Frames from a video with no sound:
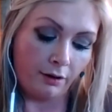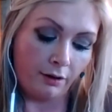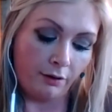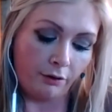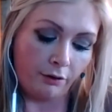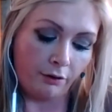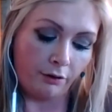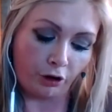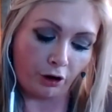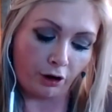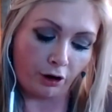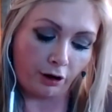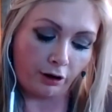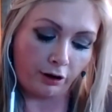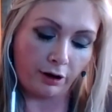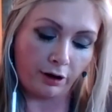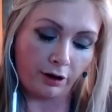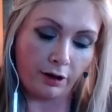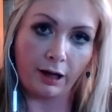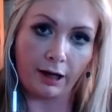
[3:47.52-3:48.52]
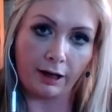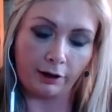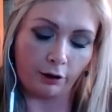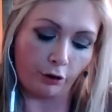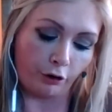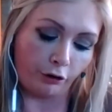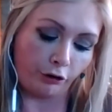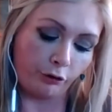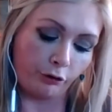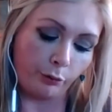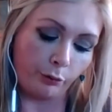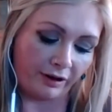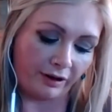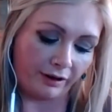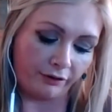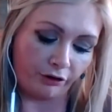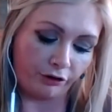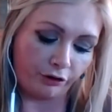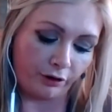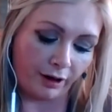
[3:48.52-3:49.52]
The shock and loss was
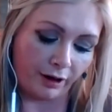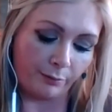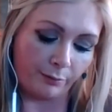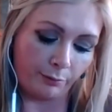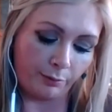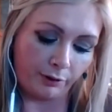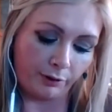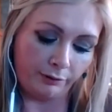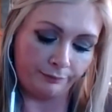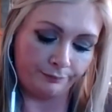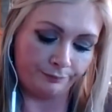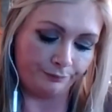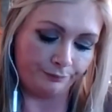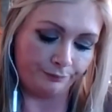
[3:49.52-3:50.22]
indescribable.